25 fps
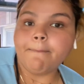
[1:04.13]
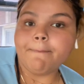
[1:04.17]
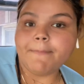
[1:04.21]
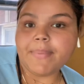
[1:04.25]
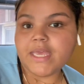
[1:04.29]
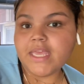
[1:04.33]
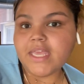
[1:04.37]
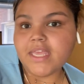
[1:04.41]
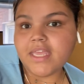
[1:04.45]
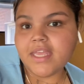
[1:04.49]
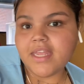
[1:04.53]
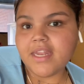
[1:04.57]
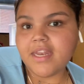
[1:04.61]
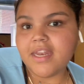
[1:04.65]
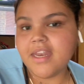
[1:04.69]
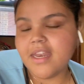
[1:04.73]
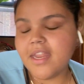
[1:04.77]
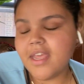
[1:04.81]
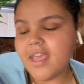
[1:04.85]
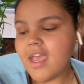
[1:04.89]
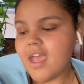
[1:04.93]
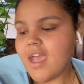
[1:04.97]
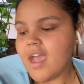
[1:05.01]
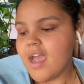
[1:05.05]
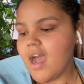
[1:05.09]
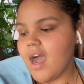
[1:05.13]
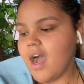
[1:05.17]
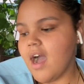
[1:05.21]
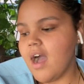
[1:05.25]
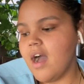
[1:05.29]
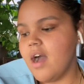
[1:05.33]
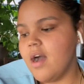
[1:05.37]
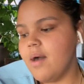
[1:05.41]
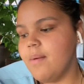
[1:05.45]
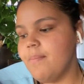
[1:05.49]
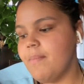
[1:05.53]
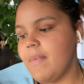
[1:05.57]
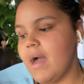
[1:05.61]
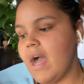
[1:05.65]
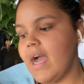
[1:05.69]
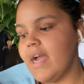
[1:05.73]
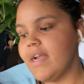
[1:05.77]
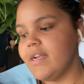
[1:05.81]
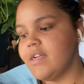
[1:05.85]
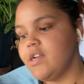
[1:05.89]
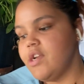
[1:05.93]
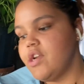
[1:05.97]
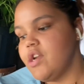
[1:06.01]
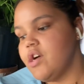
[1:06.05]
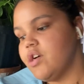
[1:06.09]
been? I
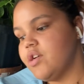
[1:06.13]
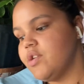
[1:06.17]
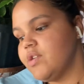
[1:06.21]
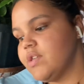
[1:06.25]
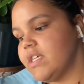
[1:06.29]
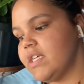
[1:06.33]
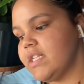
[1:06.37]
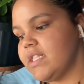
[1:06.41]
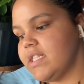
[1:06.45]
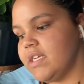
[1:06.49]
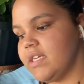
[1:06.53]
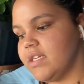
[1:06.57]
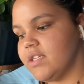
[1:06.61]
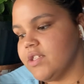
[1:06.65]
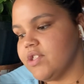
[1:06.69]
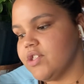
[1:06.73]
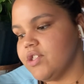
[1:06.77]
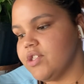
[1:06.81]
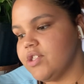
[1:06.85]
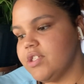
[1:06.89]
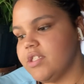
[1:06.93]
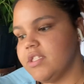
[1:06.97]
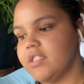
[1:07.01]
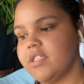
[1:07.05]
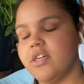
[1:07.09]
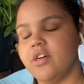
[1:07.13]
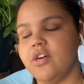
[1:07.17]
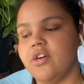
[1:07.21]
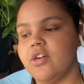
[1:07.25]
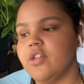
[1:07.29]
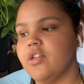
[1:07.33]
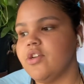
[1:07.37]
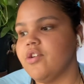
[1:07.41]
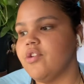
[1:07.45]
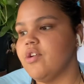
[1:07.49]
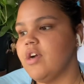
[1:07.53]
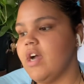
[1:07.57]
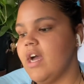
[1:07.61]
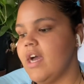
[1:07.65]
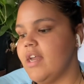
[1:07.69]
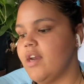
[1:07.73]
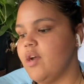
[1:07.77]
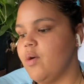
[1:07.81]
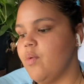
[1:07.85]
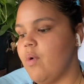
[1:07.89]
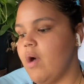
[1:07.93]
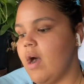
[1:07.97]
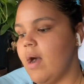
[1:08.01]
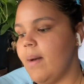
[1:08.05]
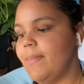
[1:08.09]
know that things are still a little kind
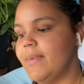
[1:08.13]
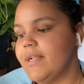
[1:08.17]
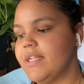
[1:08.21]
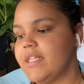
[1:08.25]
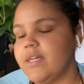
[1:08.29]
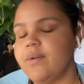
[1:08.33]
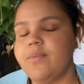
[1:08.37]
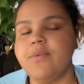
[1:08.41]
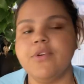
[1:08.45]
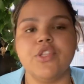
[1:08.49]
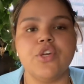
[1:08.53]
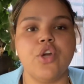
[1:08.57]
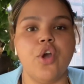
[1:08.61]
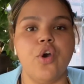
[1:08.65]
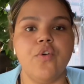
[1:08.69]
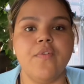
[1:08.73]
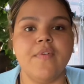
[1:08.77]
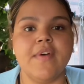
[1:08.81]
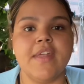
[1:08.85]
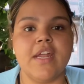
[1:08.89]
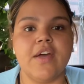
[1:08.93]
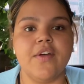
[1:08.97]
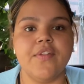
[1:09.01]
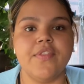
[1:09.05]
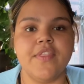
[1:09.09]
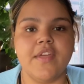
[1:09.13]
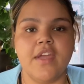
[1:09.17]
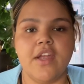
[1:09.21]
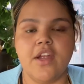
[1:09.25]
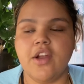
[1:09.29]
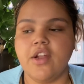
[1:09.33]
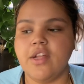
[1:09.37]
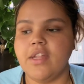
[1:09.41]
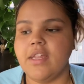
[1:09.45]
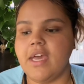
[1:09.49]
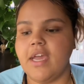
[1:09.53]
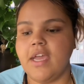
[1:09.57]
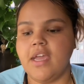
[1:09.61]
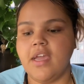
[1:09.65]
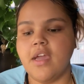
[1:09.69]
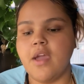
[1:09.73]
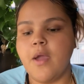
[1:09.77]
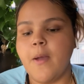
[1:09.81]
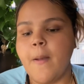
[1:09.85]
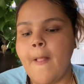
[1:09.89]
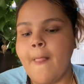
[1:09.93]
of wobbly with COVID out there. Like,